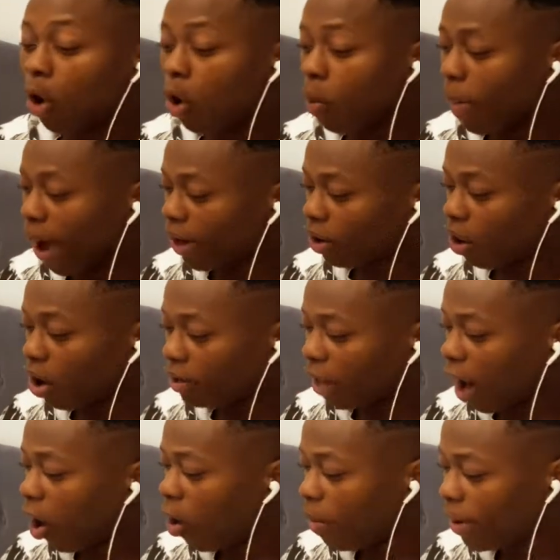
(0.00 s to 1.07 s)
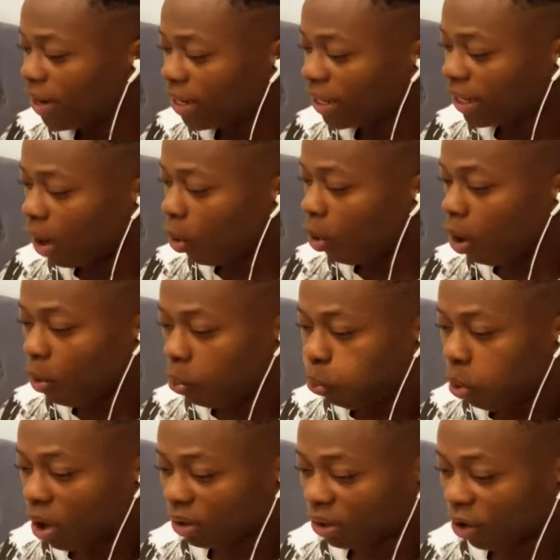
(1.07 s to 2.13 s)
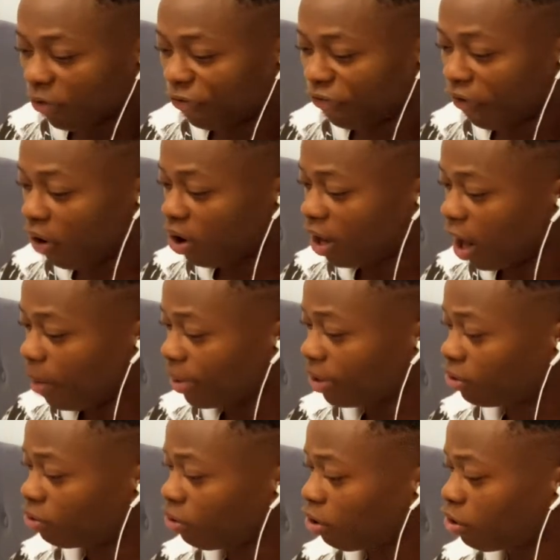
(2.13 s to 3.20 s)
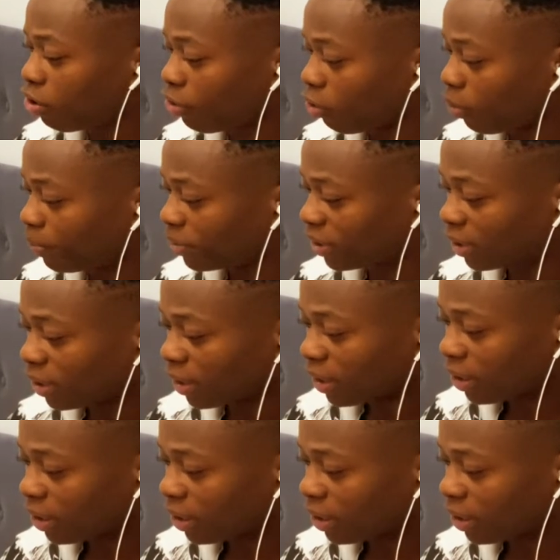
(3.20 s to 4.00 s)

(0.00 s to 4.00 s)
Oh my god, how many. What the fuck? How many rock groups?